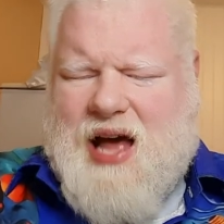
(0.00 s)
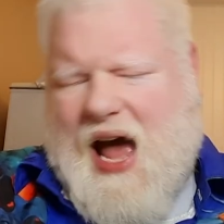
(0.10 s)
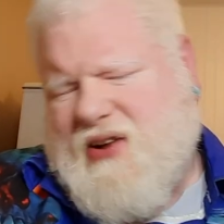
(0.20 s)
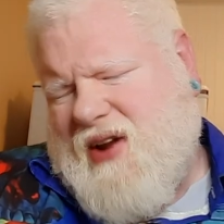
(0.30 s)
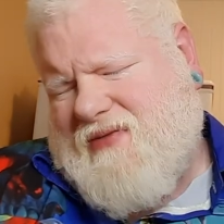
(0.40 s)

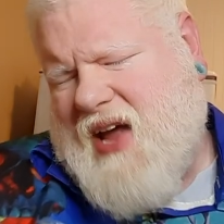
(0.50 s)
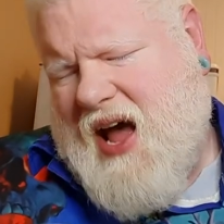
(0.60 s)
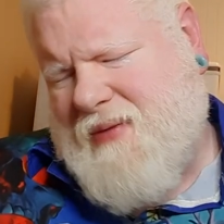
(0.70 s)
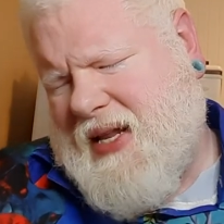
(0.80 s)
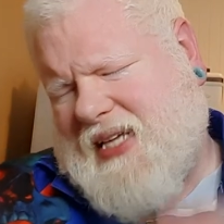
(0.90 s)
I don't have
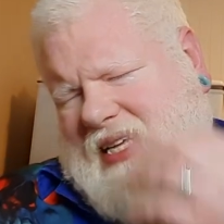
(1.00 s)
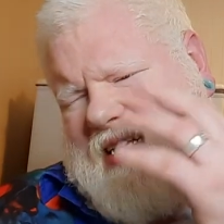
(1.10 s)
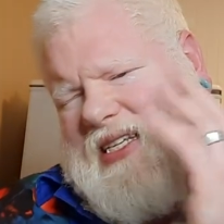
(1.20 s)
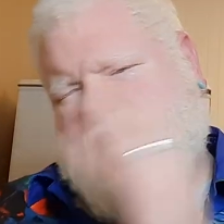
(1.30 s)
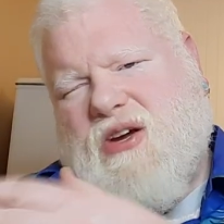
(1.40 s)
time unless I
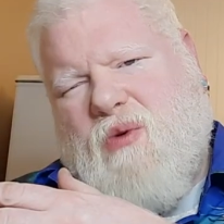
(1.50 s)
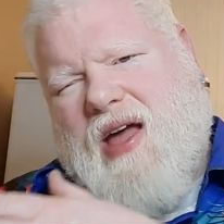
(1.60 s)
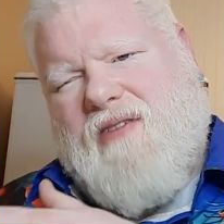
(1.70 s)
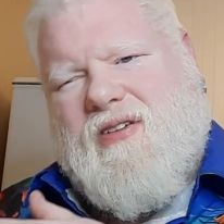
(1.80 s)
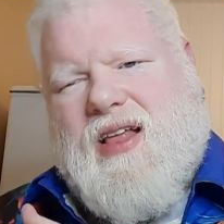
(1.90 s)
sneak
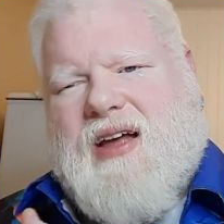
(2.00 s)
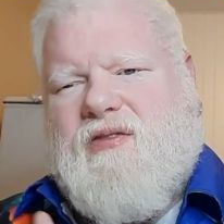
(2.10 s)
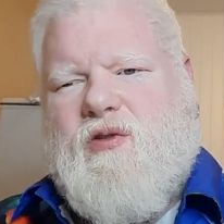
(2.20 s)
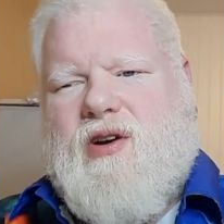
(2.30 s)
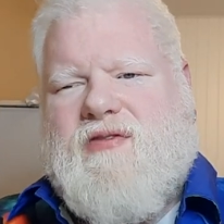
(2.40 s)
away for like
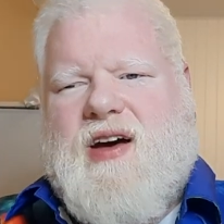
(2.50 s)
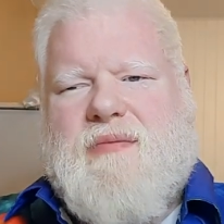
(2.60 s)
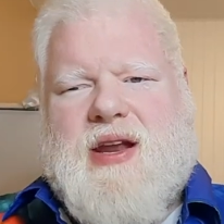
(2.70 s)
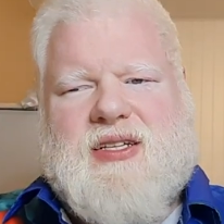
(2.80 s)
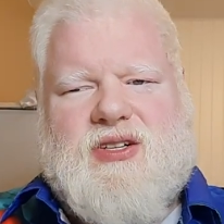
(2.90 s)
45
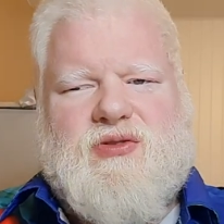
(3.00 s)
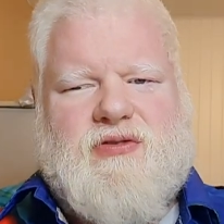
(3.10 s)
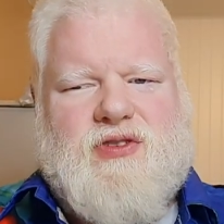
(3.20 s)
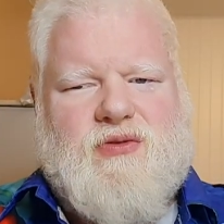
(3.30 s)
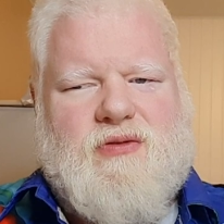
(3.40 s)
minutes and do a
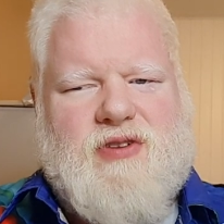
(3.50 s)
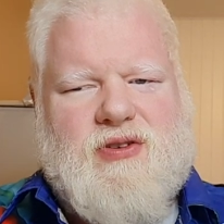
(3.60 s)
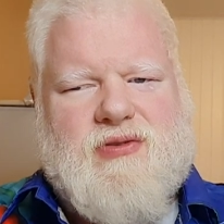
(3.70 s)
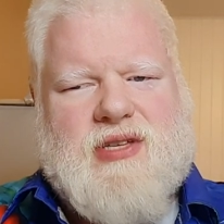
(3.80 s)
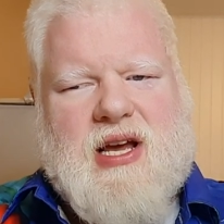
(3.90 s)
few
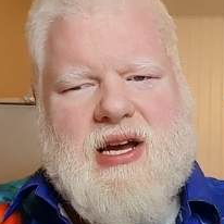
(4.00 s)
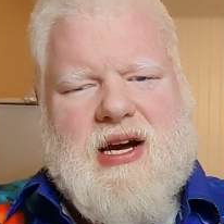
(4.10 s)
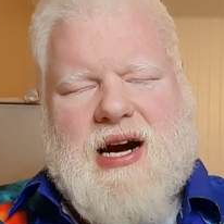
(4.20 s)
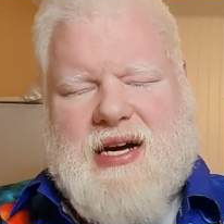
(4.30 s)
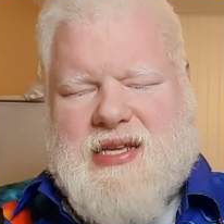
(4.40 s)
reviews
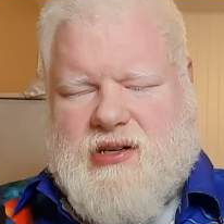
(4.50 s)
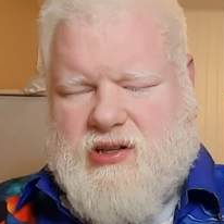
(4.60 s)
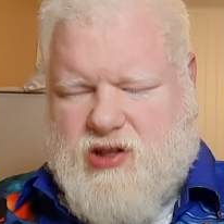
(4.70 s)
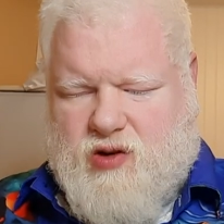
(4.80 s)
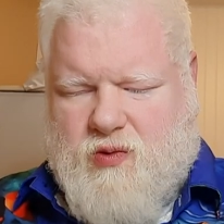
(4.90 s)
and then
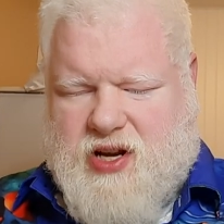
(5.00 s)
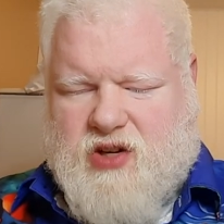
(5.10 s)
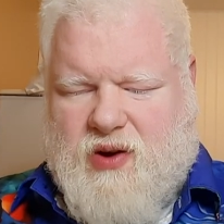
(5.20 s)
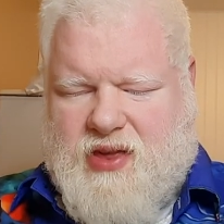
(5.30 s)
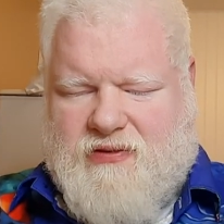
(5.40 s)

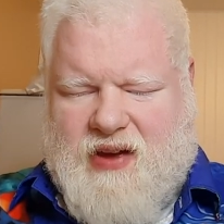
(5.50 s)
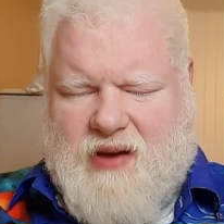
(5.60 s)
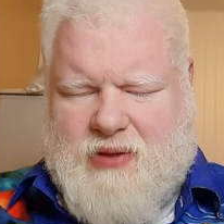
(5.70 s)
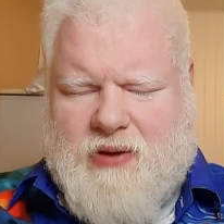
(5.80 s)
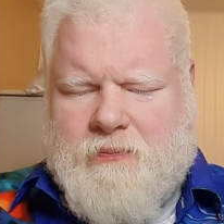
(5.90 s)
rejoin the
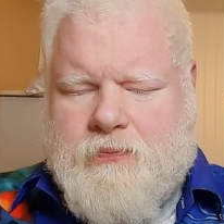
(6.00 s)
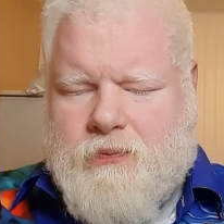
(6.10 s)
family.